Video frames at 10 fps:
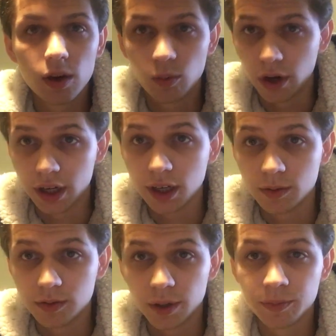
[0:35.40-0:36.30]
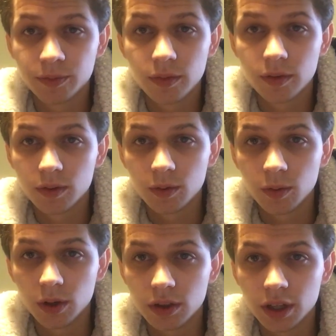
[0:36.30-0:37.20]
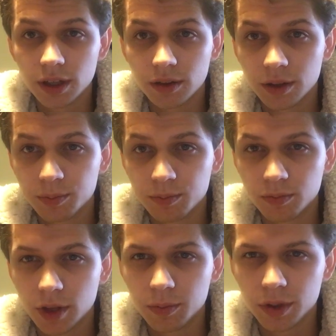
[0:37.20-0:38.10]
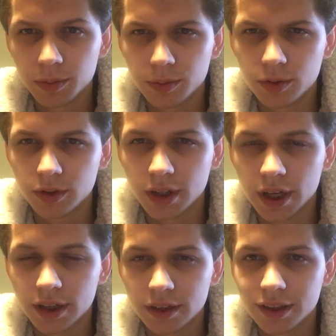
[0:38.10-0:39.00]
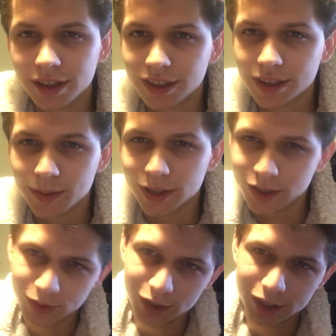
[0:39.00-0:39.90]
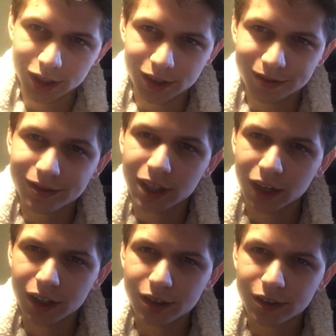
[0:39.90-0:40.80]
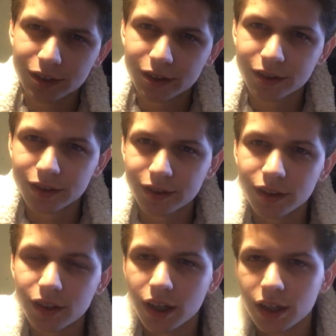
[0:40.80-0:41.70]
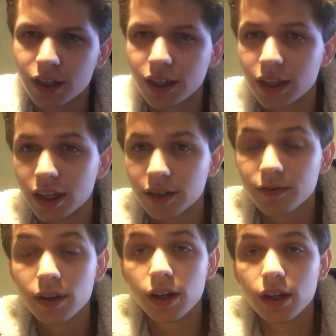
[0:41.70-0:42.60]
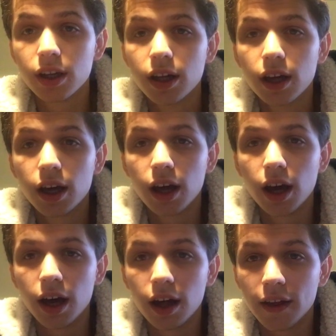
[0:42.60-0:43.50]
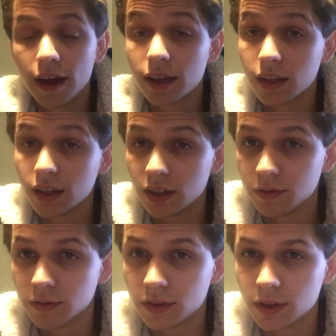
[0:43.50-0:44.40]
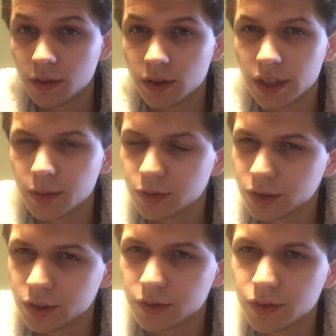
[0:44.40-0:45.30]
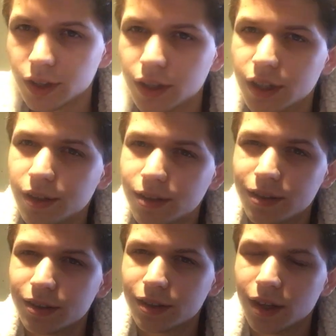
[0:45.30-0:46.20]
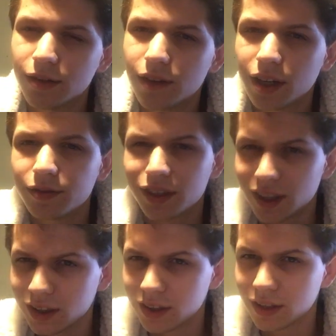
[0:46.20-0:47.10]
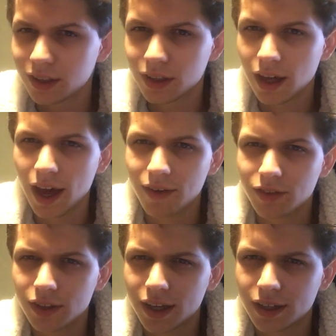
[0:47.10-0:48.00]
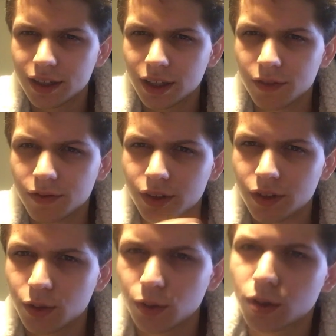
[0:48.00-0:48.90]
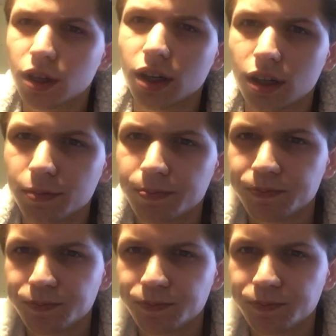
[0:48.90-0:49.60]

where he comes from, well, like the people that accepted his religion, Darius, a king, that it was able to convert effectively after that convert the whole kingdom.